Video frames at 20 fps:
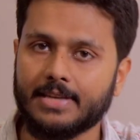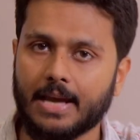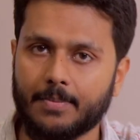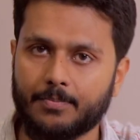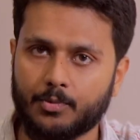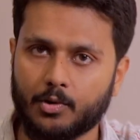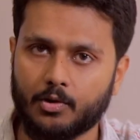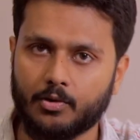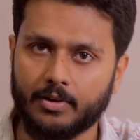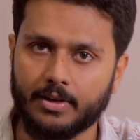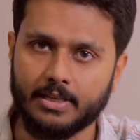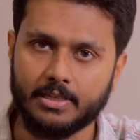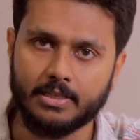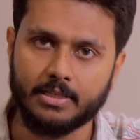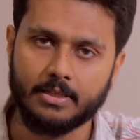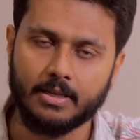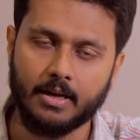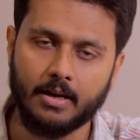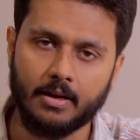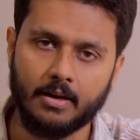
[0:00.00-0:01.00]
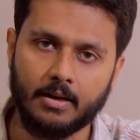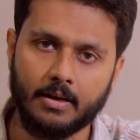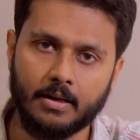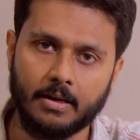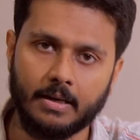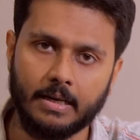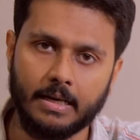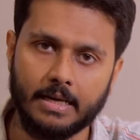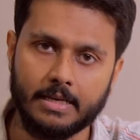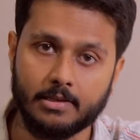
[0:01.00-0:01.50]
chapter is
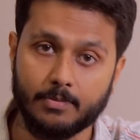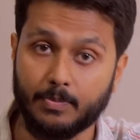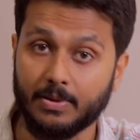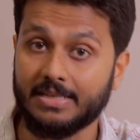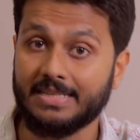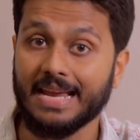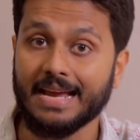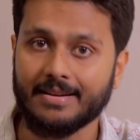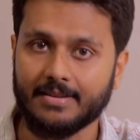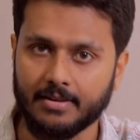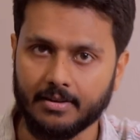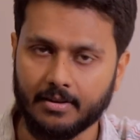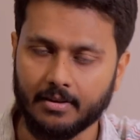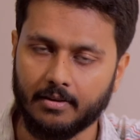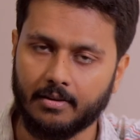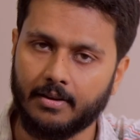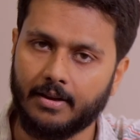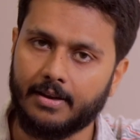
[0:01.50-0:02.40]
a bit technical.